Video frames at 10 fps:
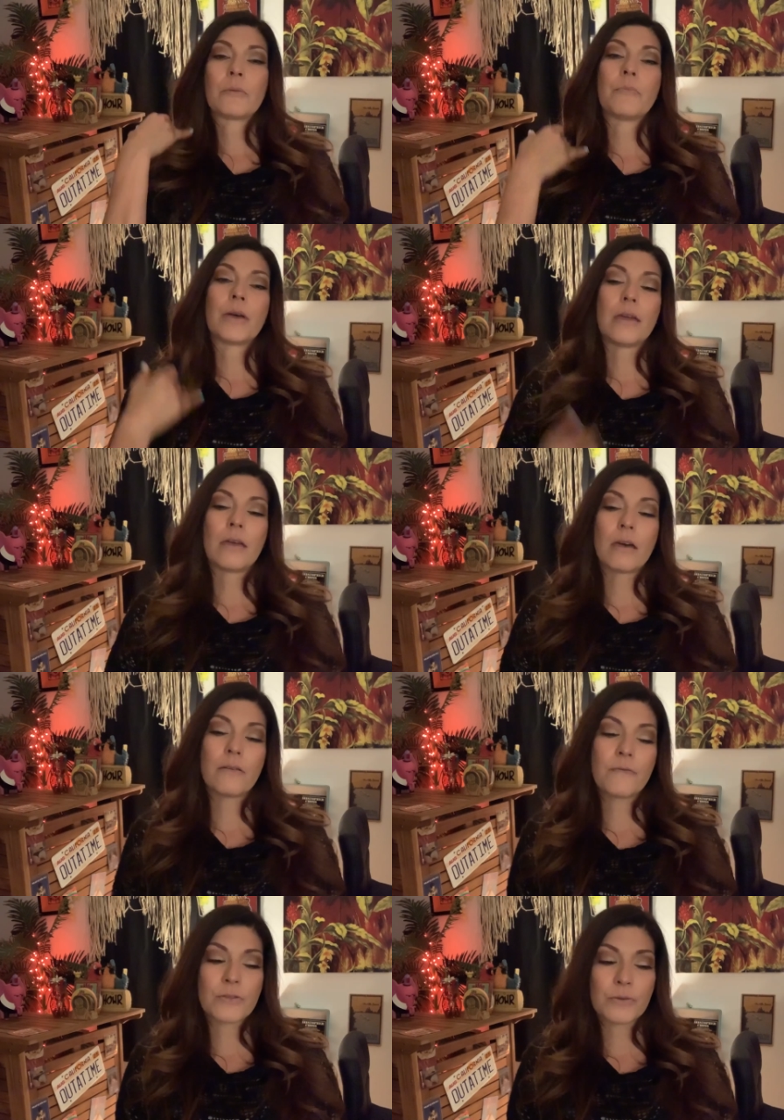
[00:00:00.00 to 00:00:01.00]
but uh,
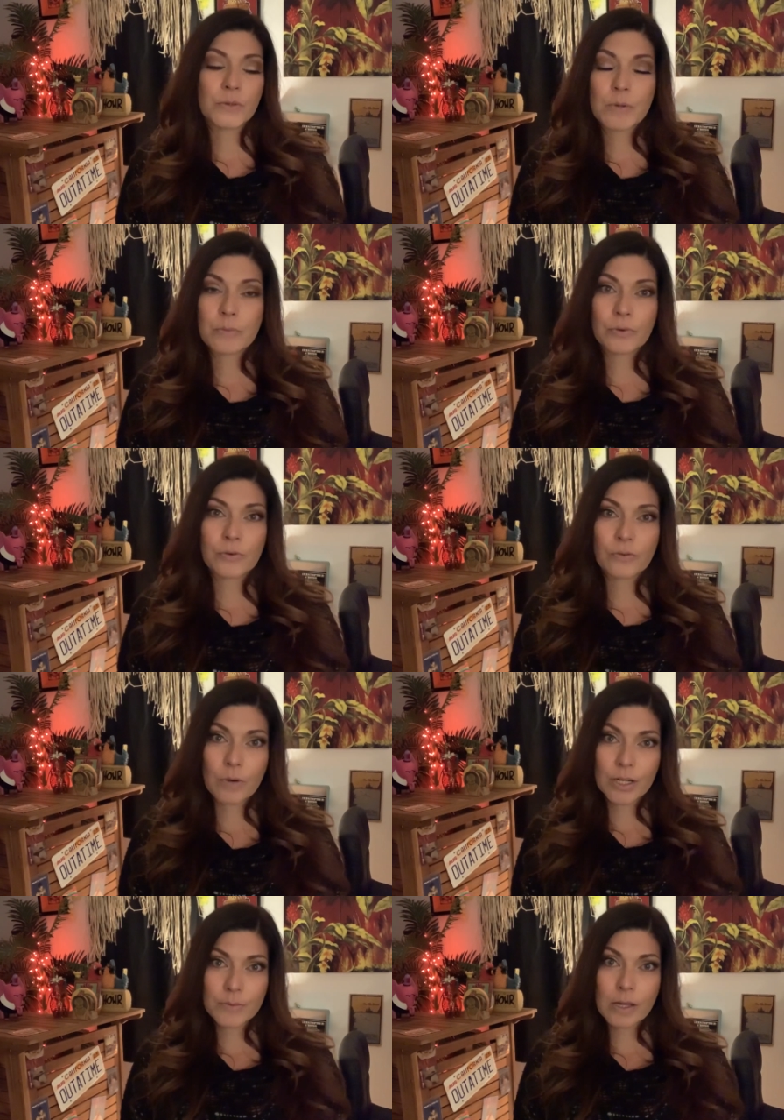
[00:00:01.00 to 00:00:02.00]
for those people who've
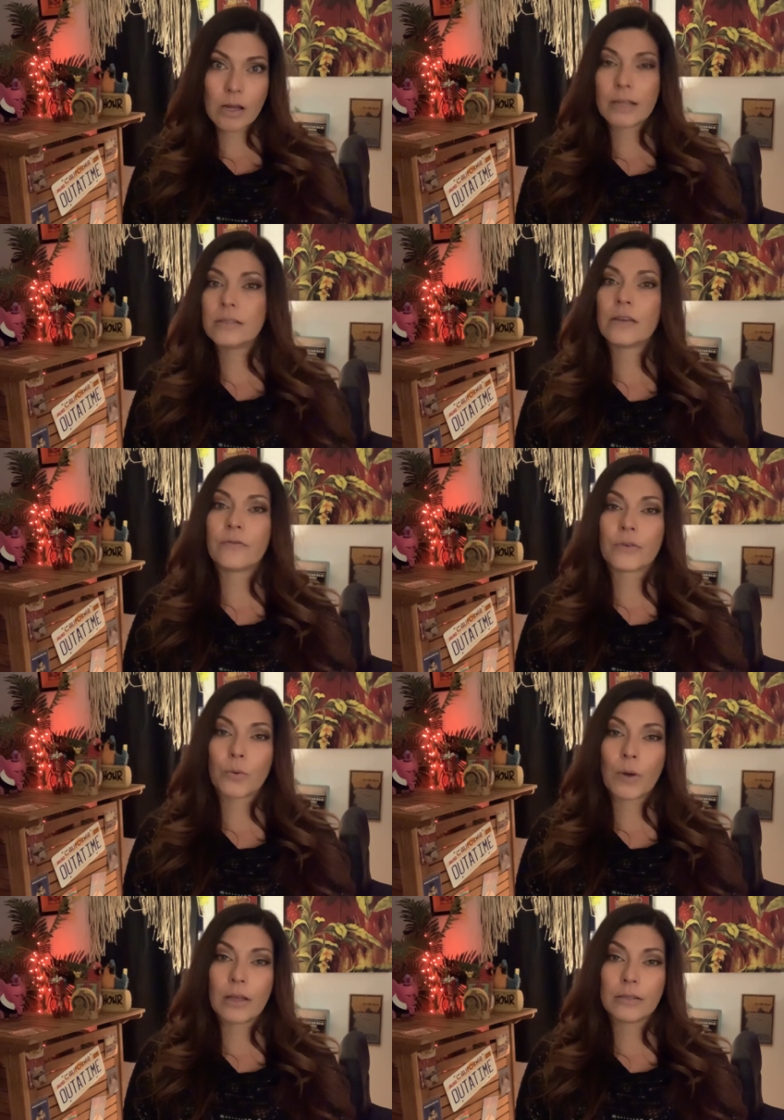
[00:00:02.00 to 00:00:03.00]
watched my content for a
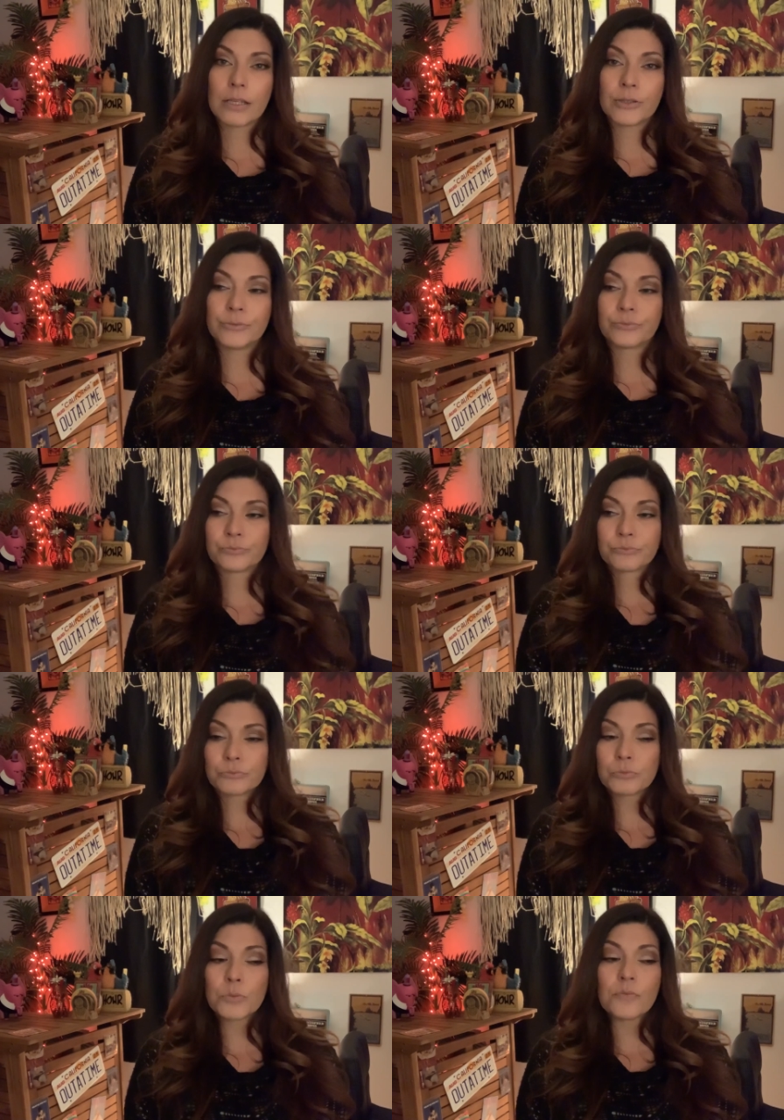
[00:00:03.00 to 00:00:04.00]
while now,
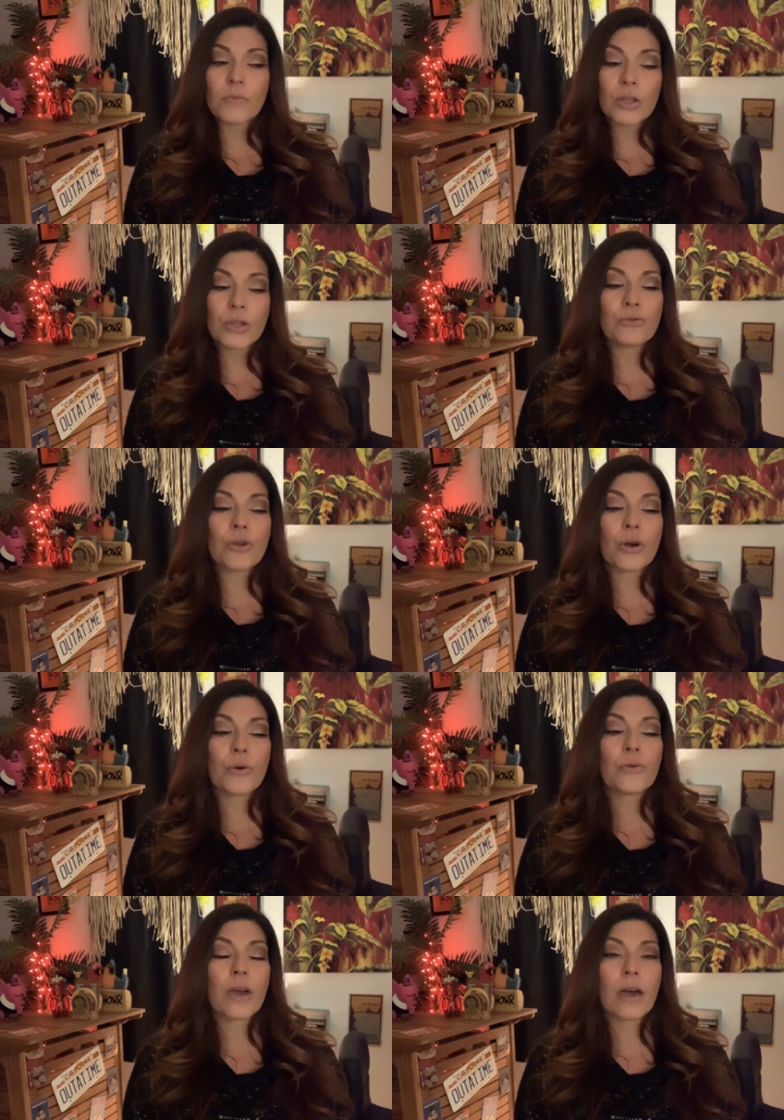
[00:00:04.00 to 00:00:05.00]
you
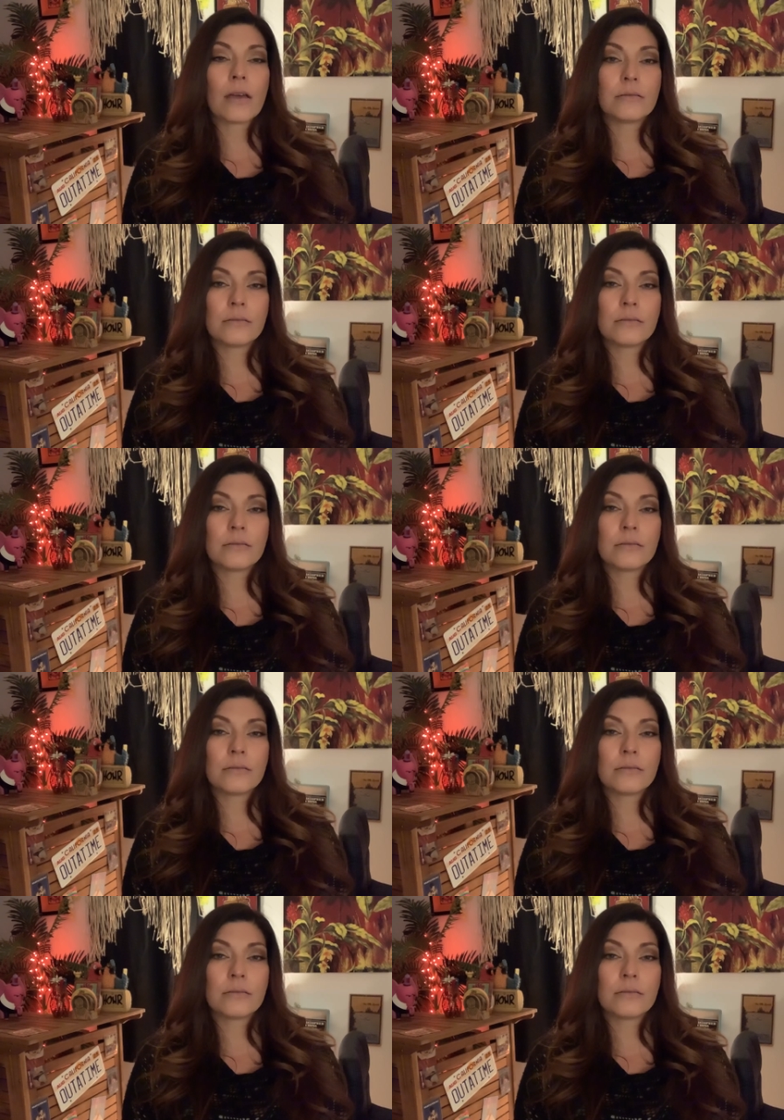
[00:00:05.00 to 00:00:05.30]
know that